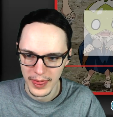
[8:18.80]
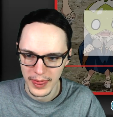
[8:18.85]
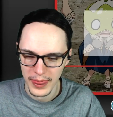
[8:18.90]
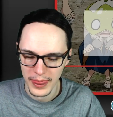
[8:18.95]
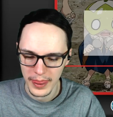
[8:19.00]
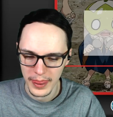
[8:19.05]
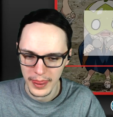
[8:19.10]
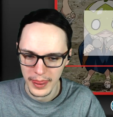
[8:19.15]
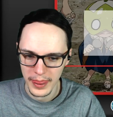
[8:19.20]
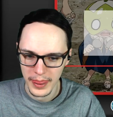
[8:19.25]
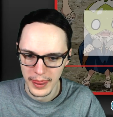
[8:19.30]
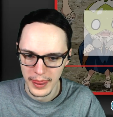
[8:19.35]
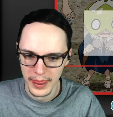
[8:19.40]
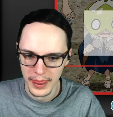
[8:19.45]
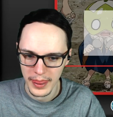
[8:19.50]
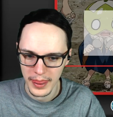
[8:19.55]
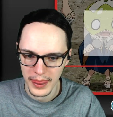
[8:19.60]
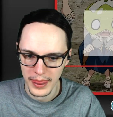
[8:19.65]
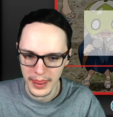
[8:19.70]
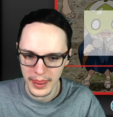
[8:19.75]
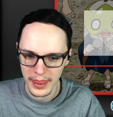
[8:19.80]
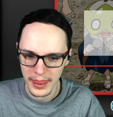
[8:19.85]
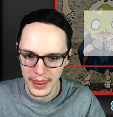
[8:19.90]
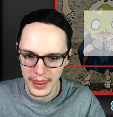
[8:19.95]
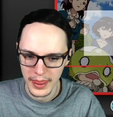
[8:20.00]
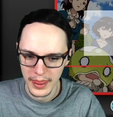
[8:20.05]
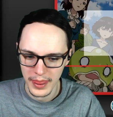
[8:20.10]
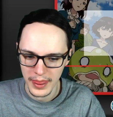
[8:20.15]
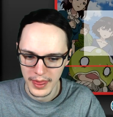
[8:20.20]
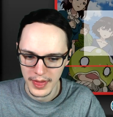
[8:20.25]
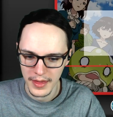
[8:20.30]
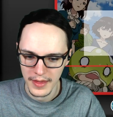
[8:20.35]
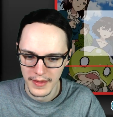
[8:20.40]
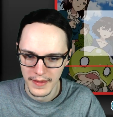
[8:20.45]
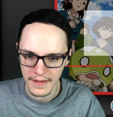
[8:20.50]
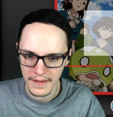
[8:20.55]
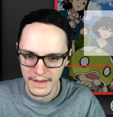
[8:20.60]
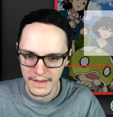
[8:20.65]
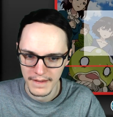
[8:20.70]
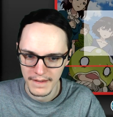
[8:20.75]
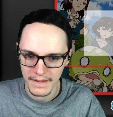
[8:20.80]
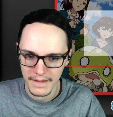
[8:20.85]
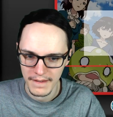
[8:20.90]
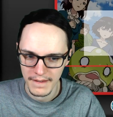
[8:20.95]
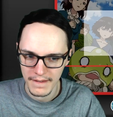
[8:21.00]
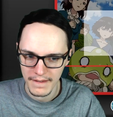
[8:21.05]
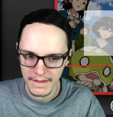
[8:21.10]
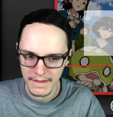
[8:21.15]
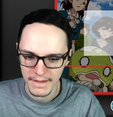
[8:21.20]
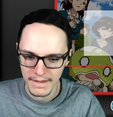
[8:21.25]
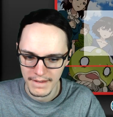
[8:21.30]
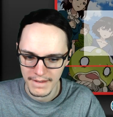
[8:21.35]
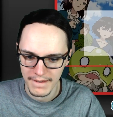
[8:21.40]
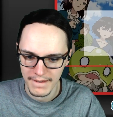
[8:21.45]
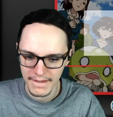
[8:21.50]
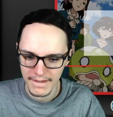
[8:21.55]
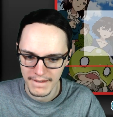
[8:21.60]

(no one is talking)